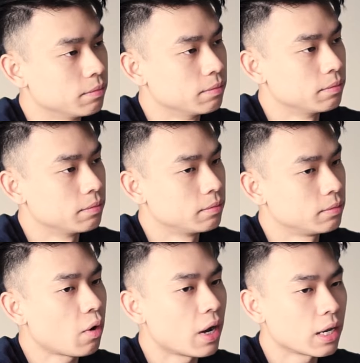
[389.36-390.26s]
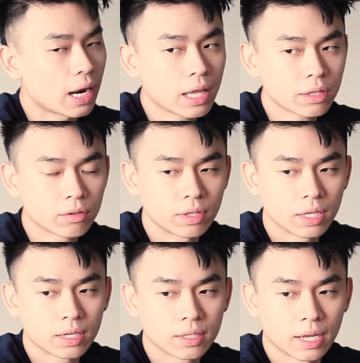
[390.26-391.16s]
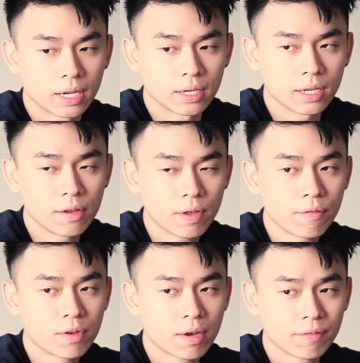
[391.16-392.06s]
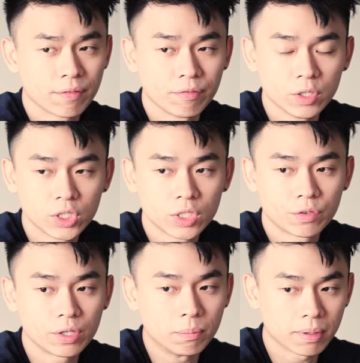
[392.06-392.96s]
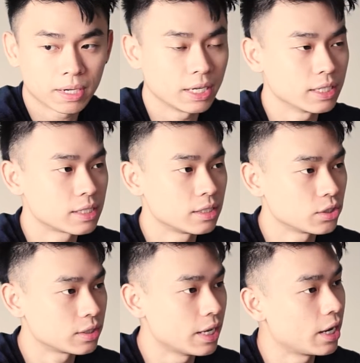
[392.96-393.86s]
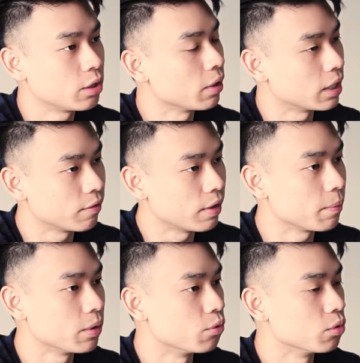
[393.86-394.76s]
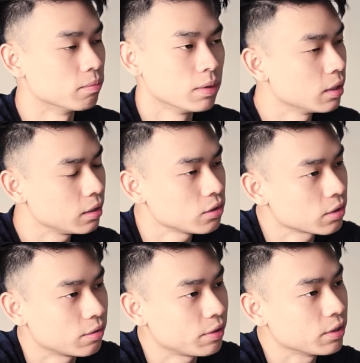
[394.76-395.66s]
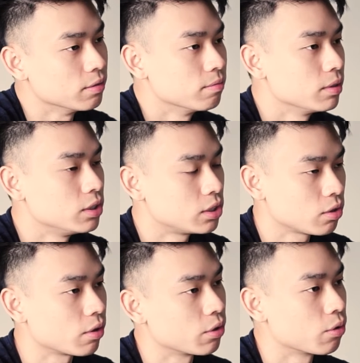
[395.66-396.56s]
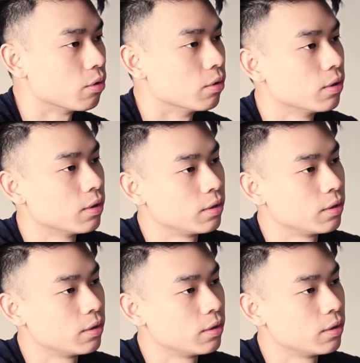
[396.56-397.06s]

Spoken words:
No, I think that if you have a visionary in place just there together with them in the room, it's not going to fail. It's just not going to grow.